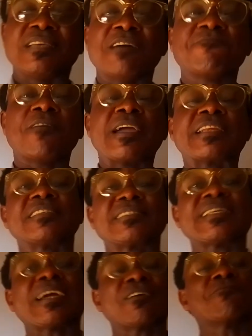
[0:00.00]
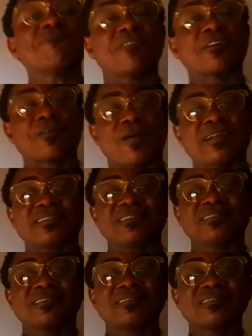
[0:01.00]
Therefore, it is taken for granted